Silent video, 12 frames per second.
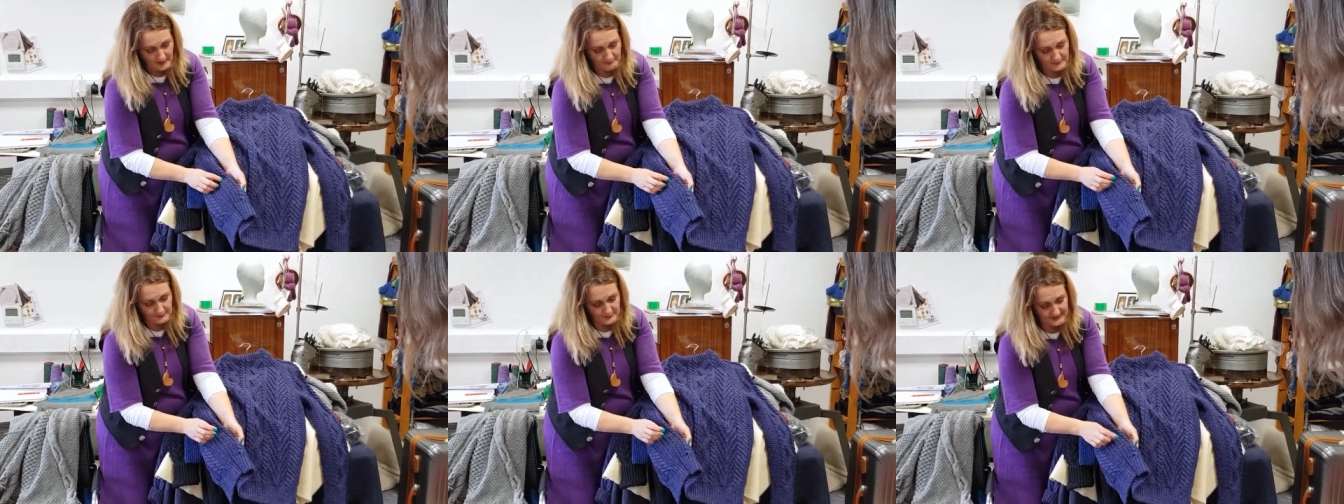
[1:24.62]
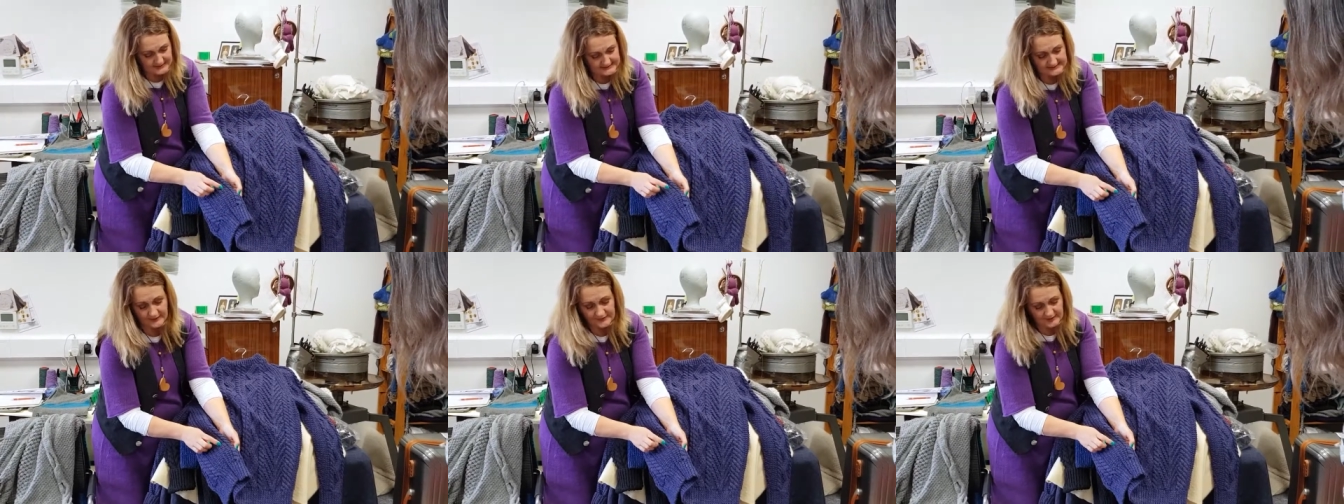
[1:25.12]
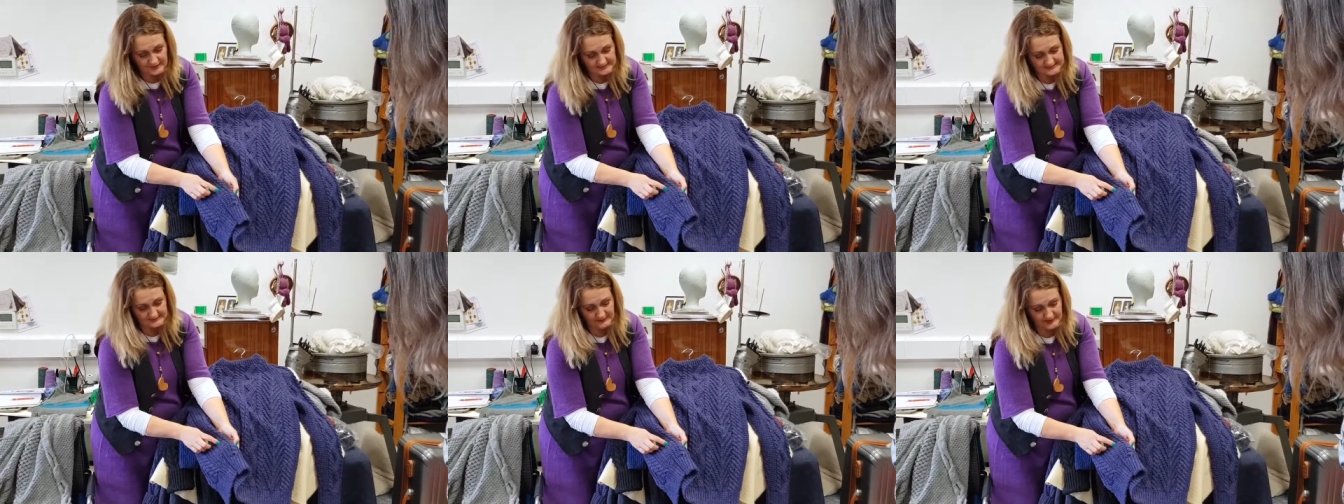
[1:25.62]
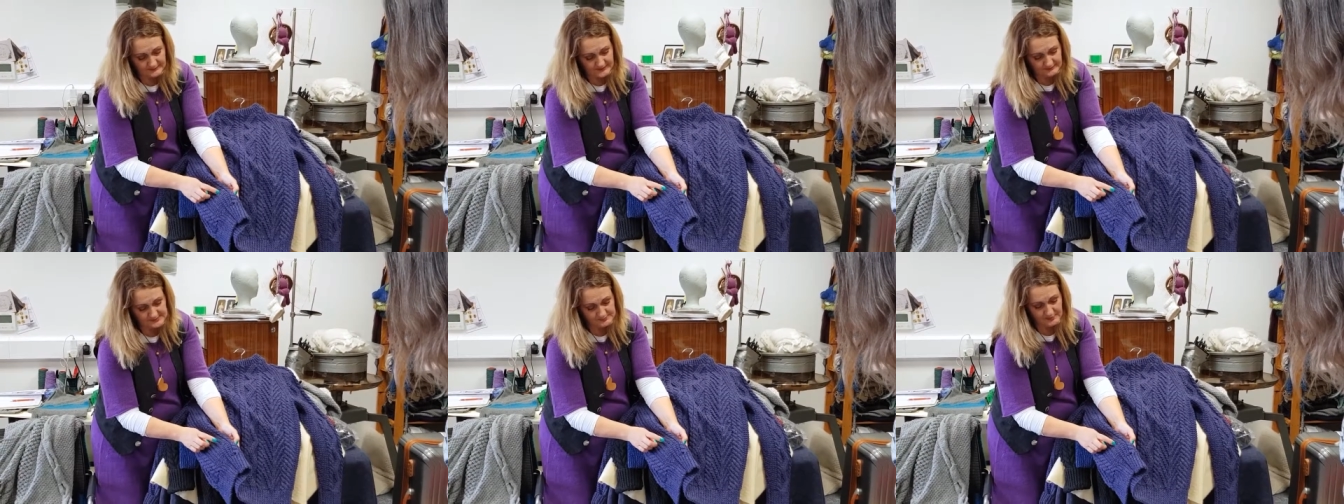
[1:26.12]
But when I saw the little sweater
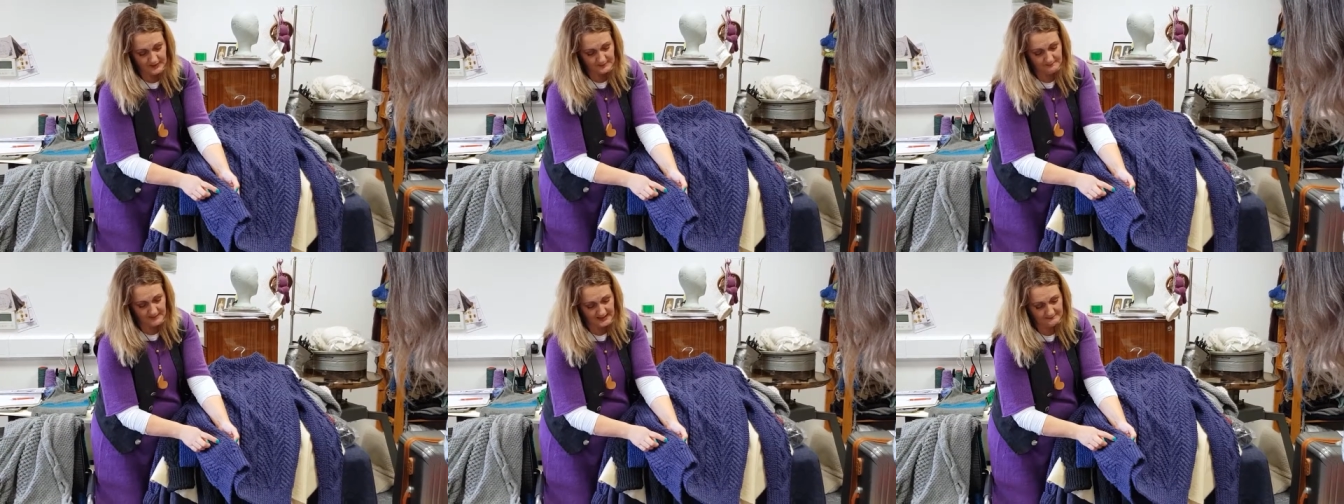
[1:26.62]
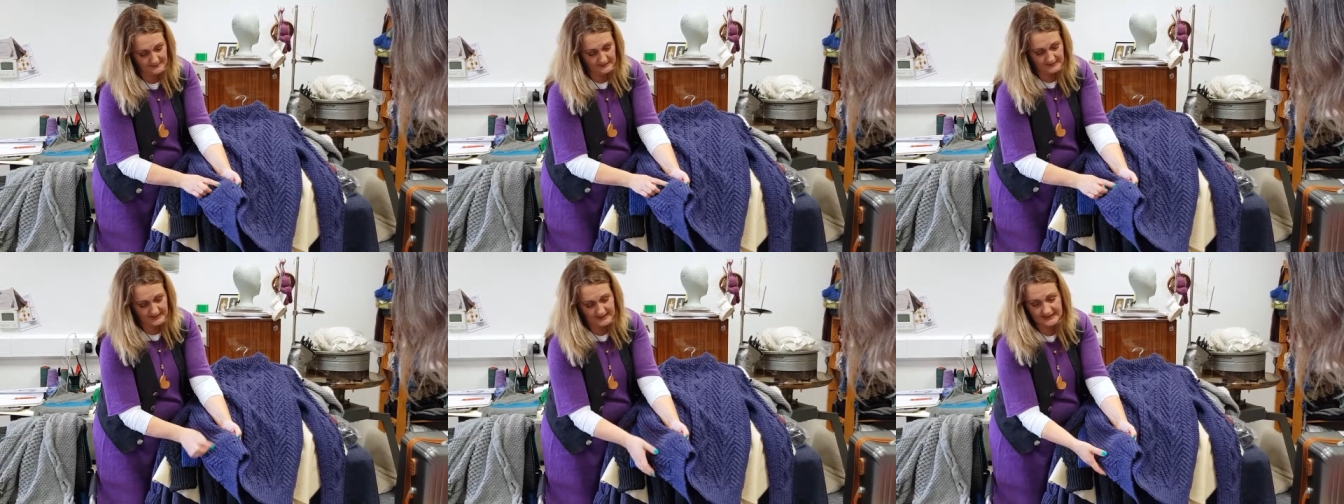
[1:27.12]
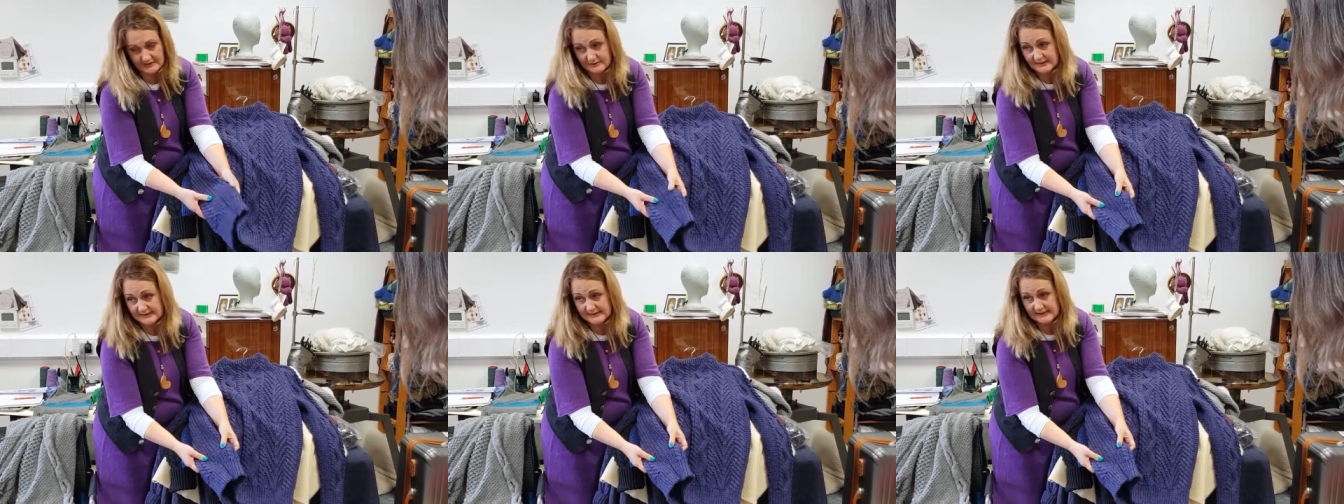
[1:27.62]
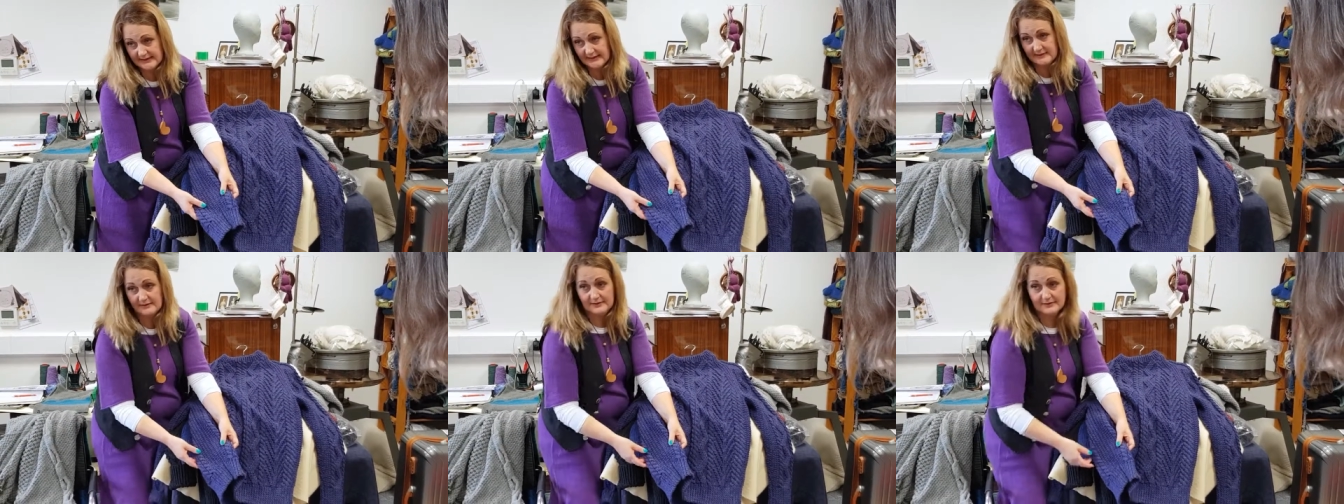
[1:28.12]
that was brought back by my Aunt
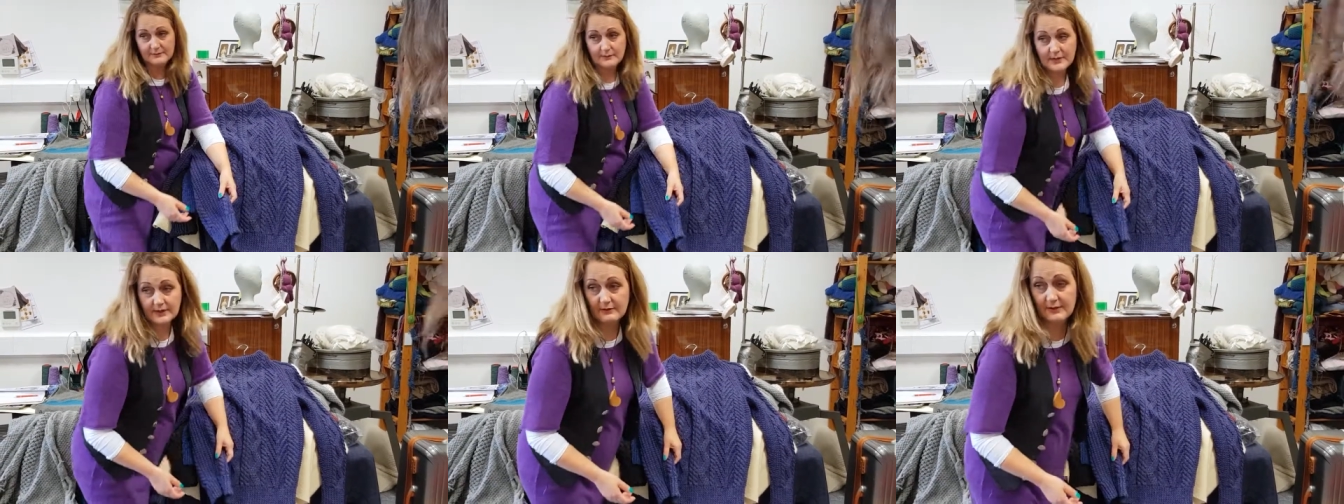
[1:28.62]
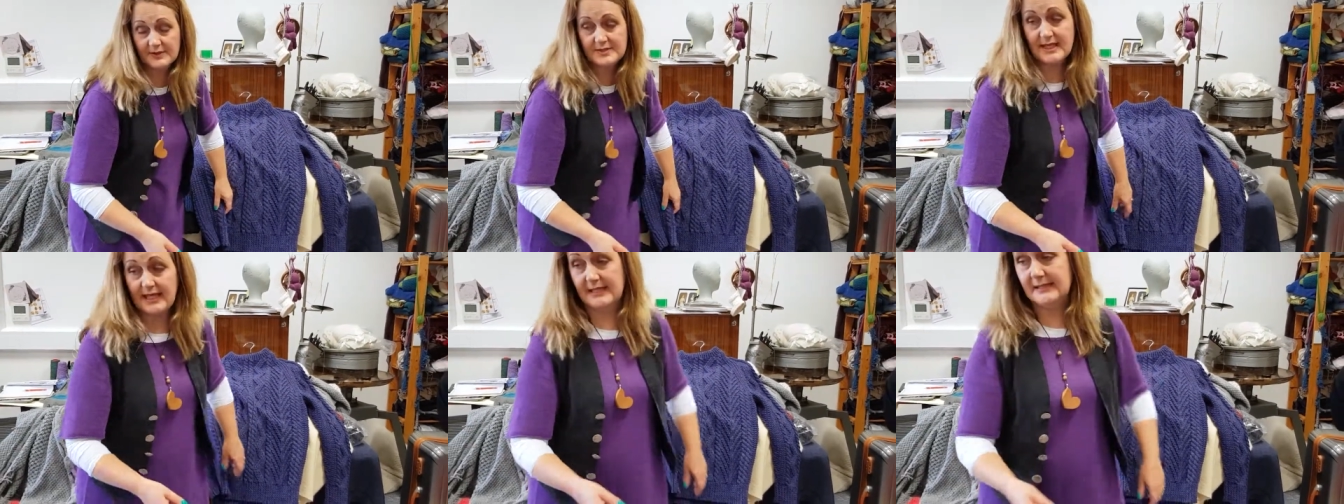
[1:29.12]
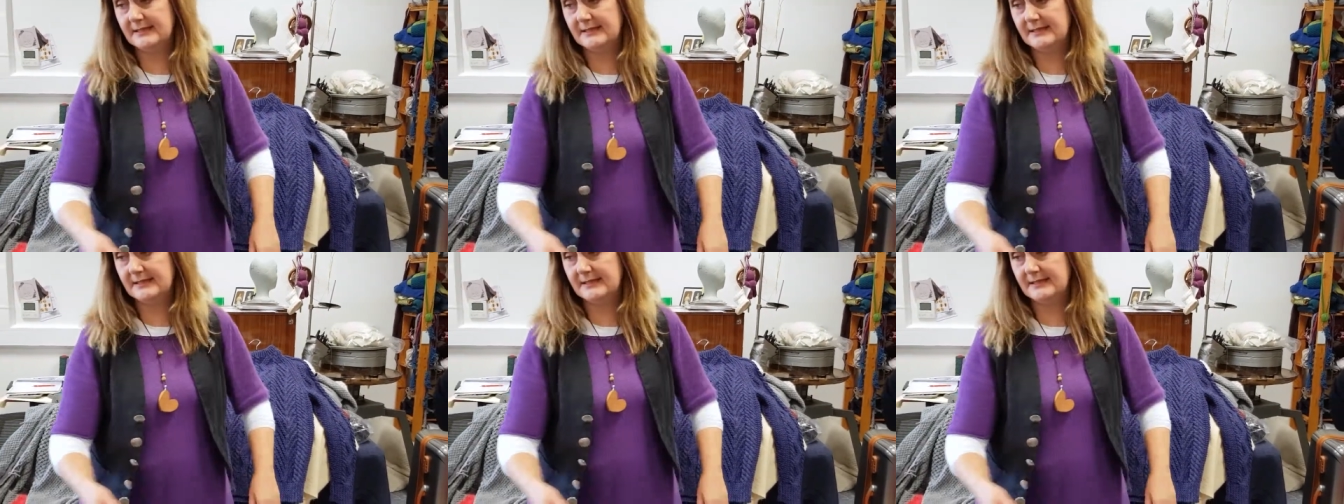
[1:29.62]
Christine, what I call the Danny